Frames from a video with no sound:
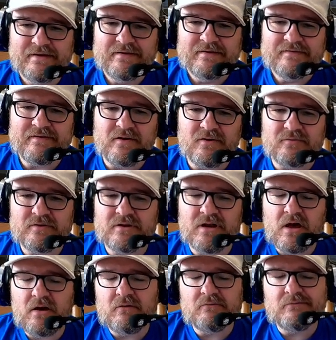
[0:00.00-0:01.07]
So, you
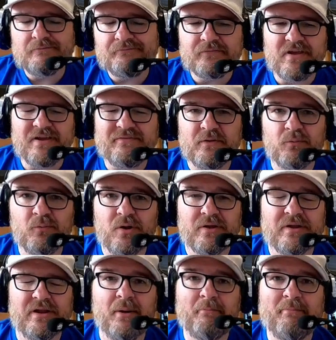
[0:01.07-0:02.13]
know, if you want
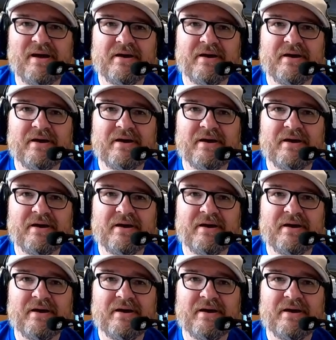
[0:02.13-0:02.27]
a better